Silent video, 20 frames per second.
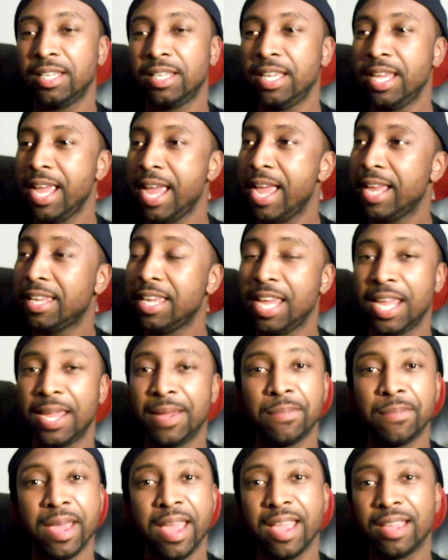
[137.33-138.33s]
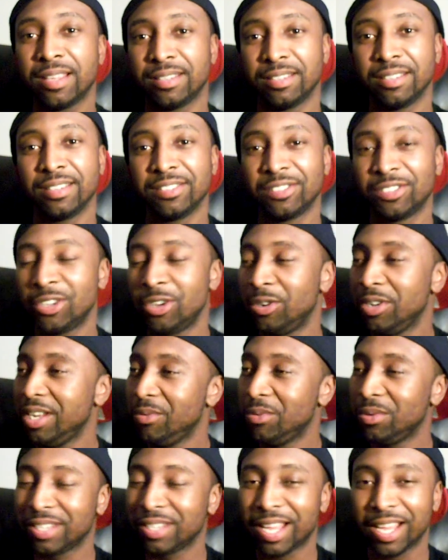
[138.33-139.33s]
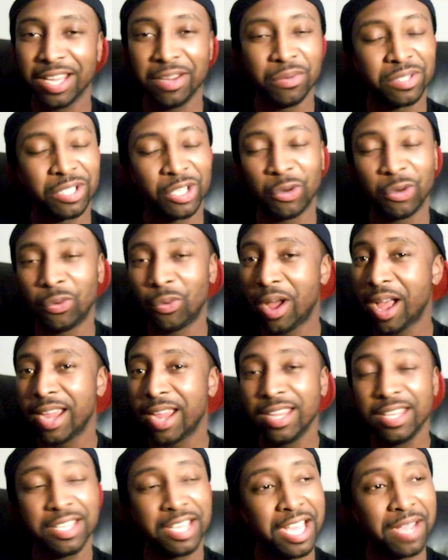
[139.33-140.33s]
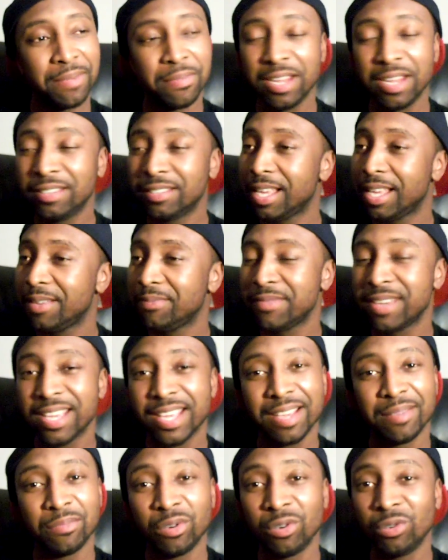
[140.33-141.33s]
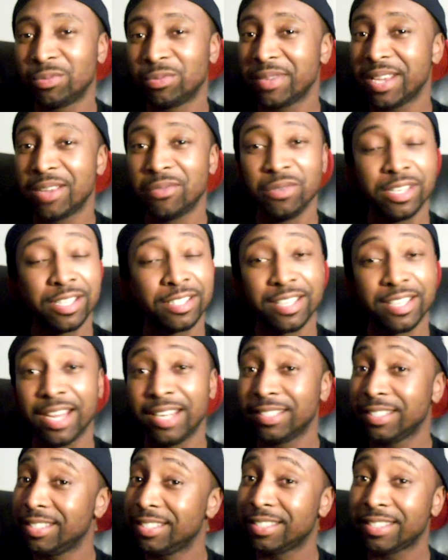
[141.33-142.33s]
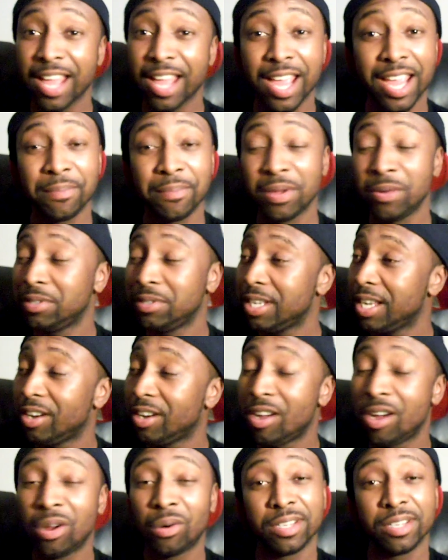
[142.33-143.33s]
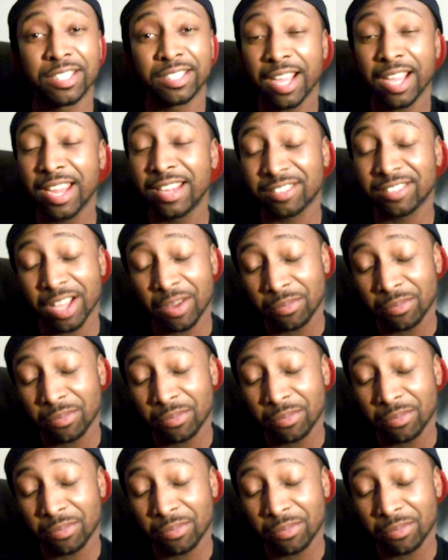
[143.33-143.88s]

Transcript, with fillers: he had came back. So he was in Hawaii, he came back, he's like, man, Moose, man, we can take this thing, man, we take it all over the States.